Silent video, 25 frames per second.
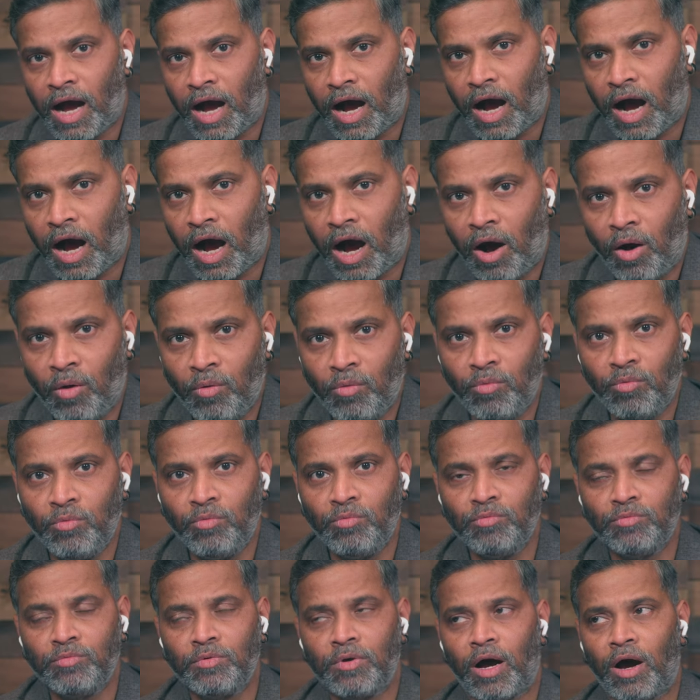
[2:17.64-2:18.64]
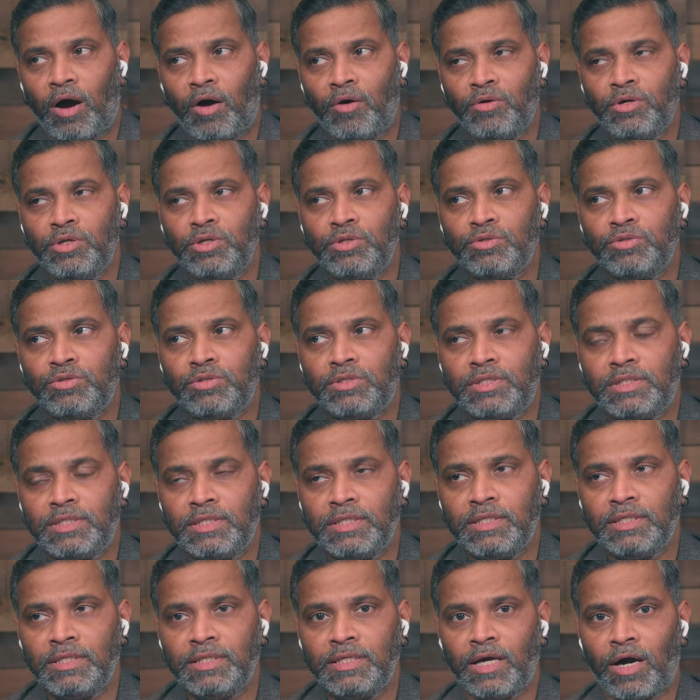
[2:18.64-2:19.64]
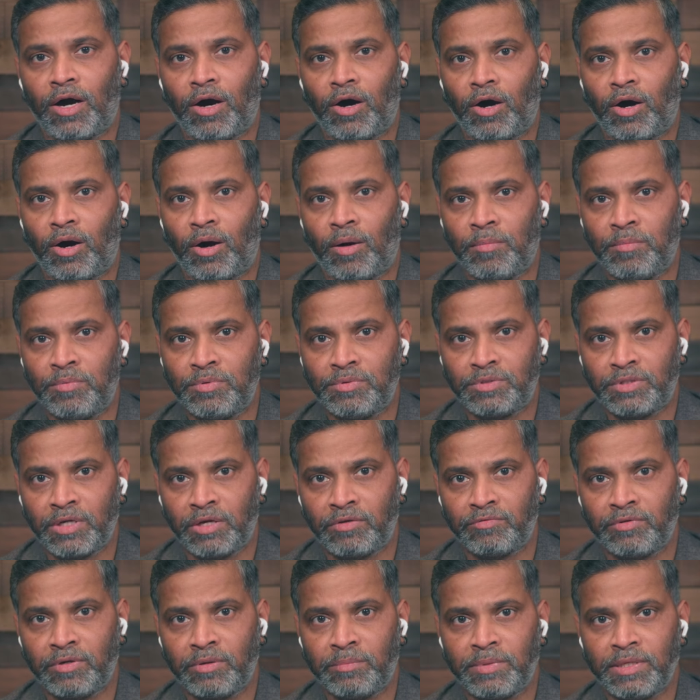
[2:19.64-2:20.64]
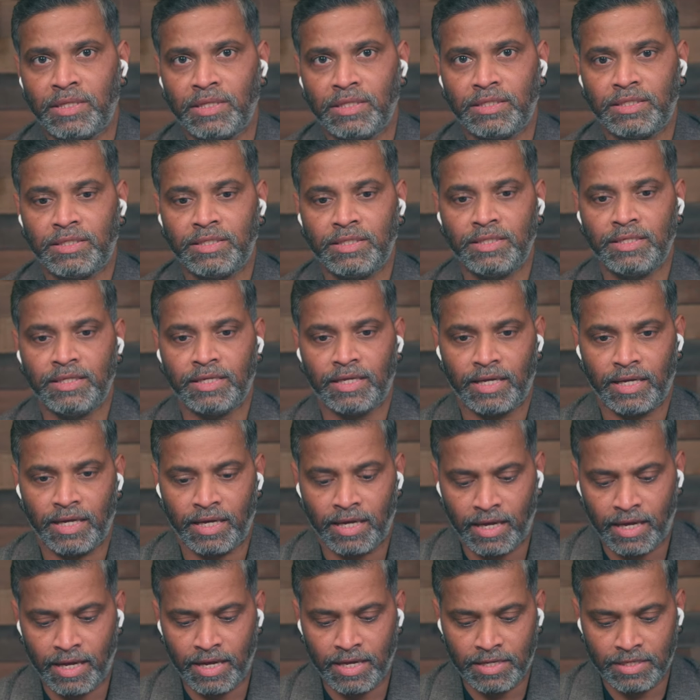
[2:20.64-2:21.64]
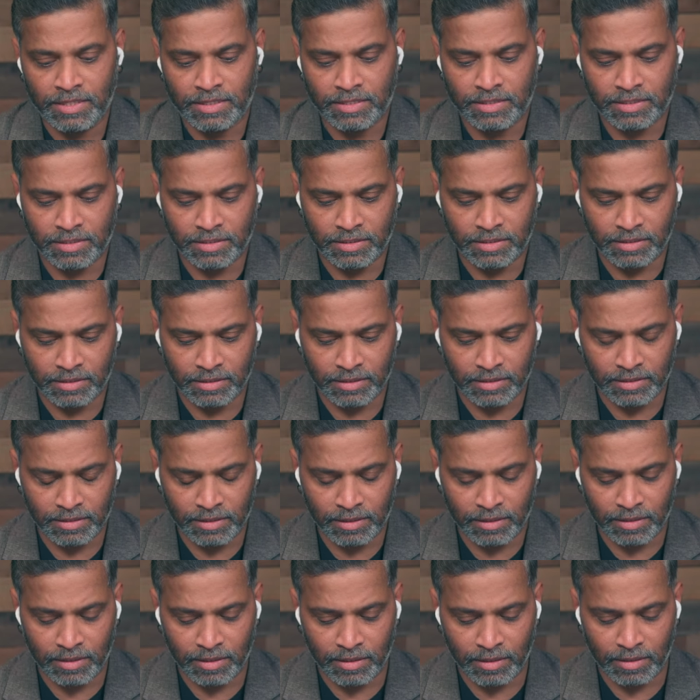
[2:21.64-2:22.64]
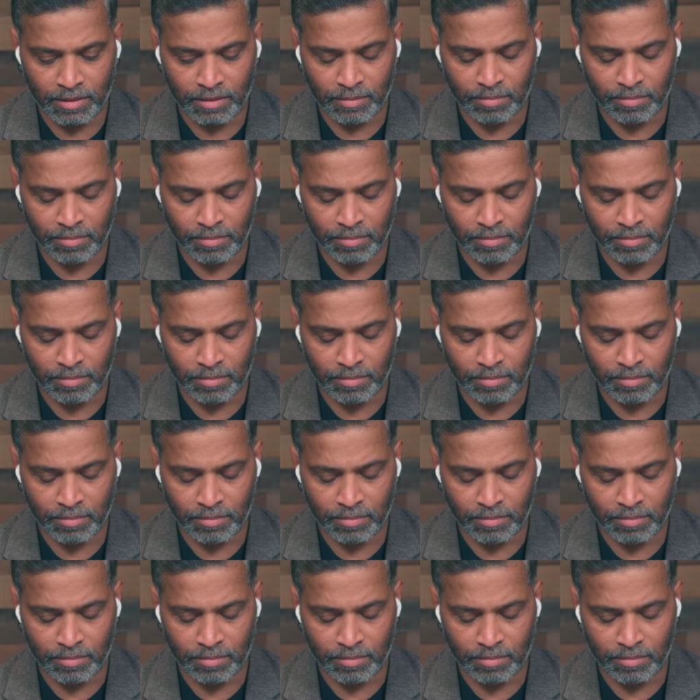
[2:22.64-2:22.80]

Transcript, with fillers: How how do you see observability as uh,